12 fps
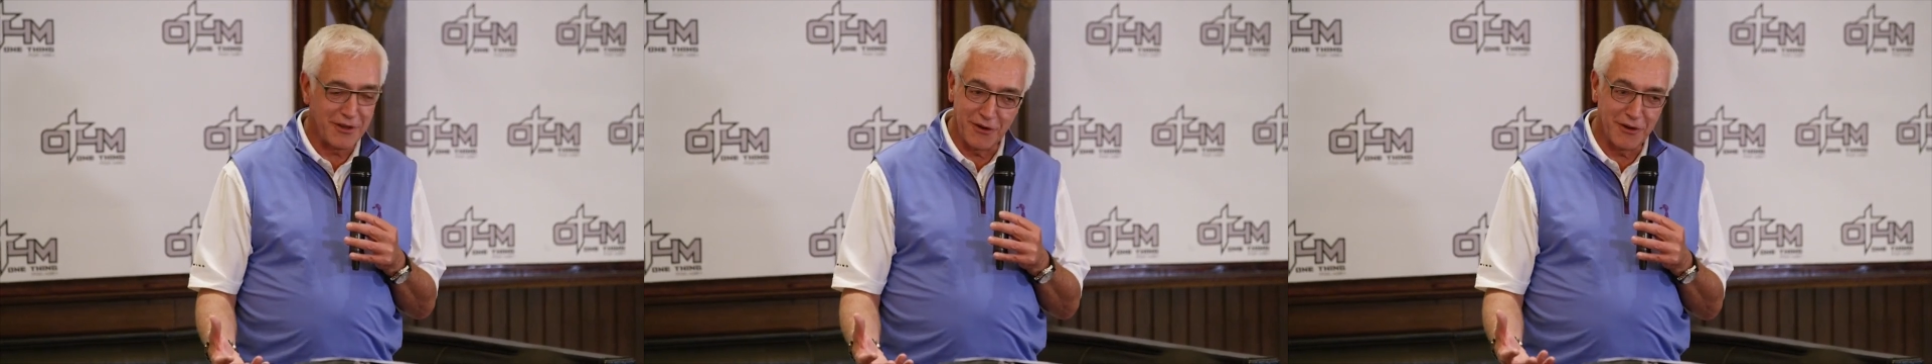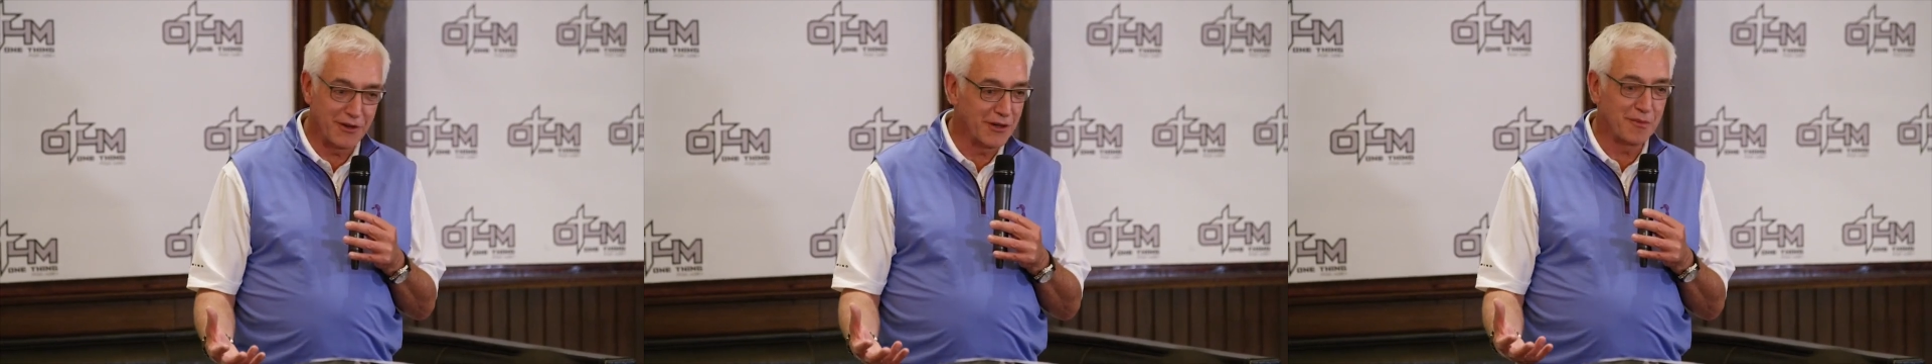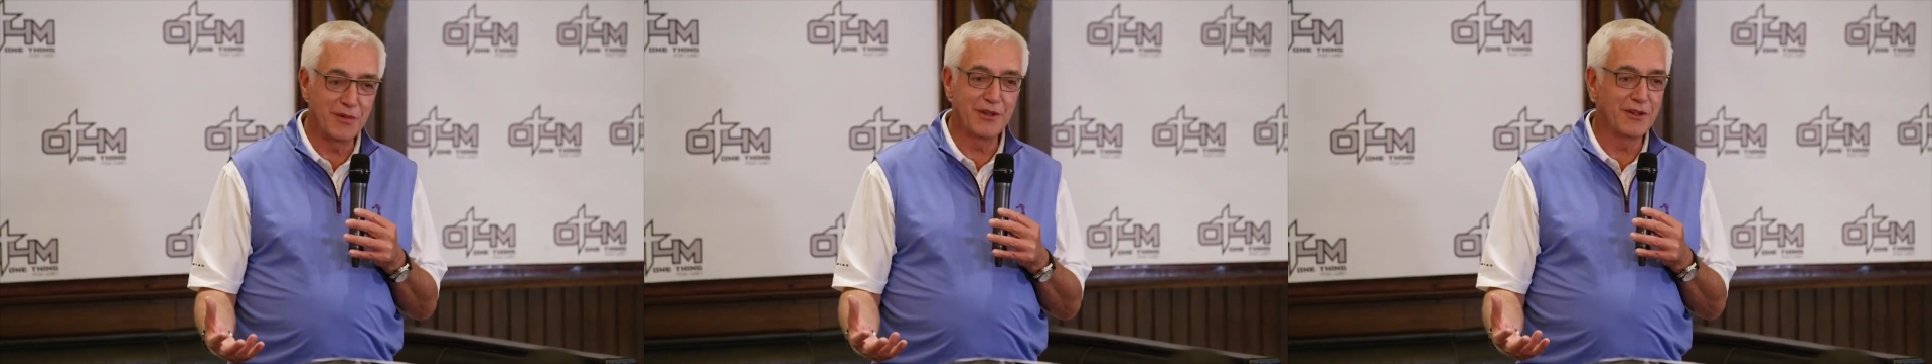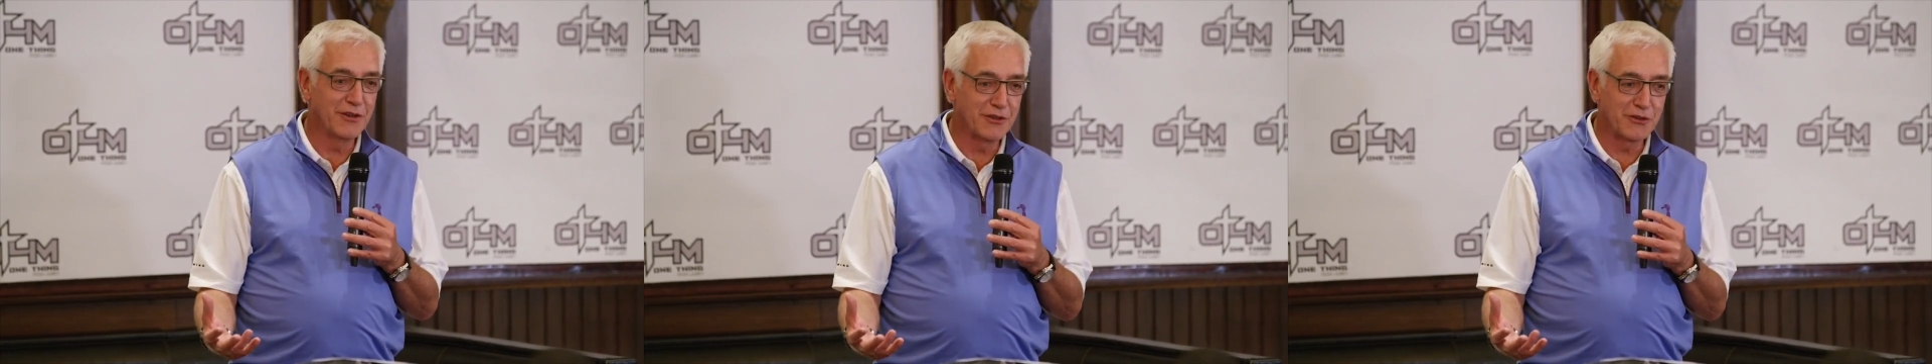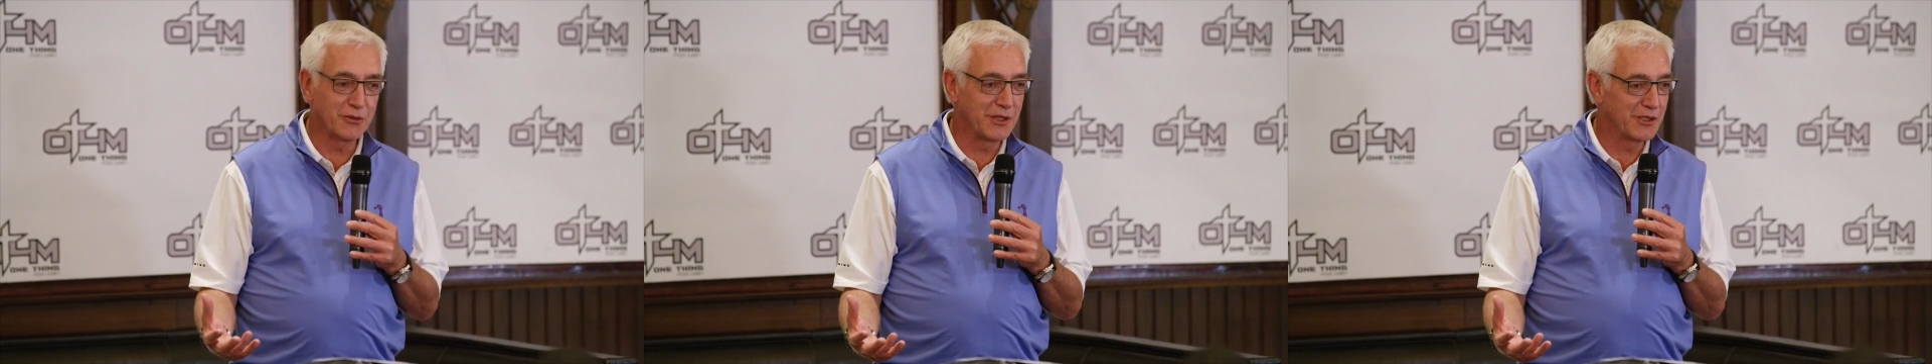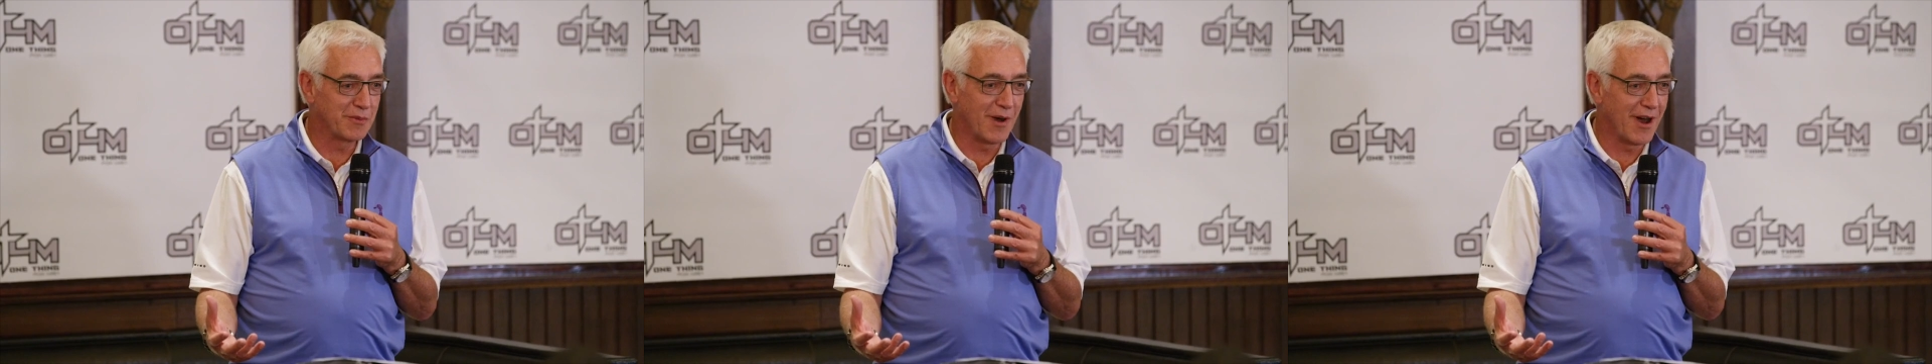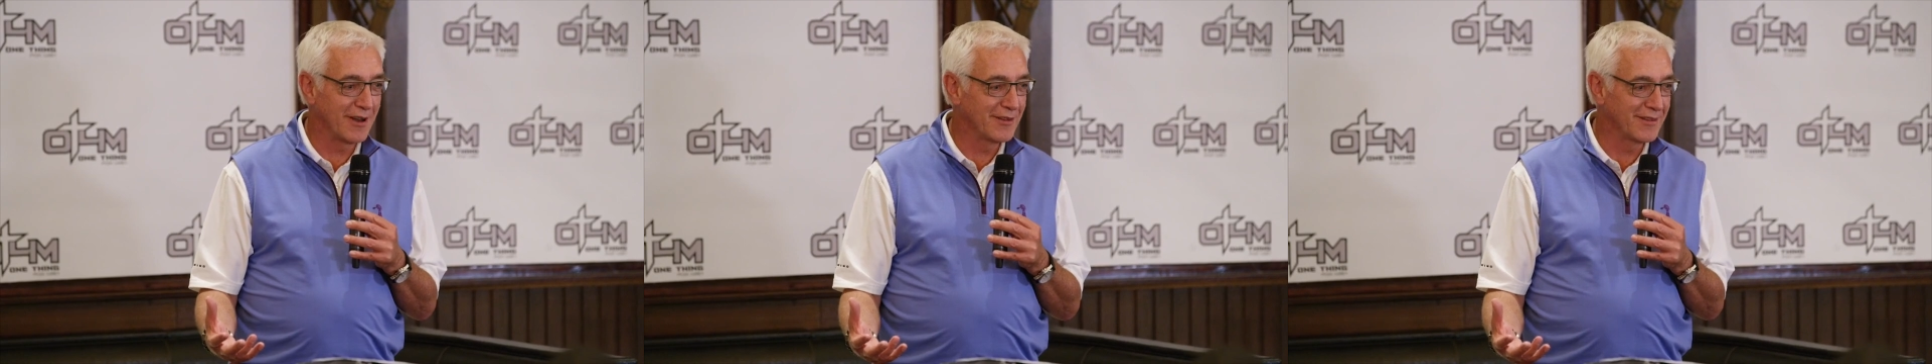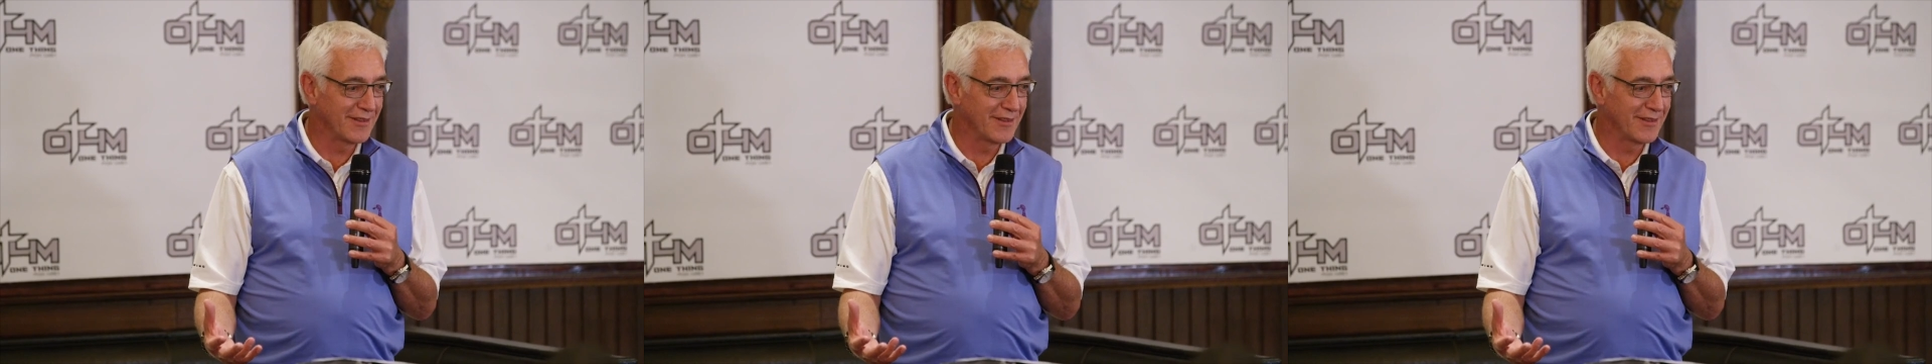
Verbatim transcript: you're going to be in your sweet spot.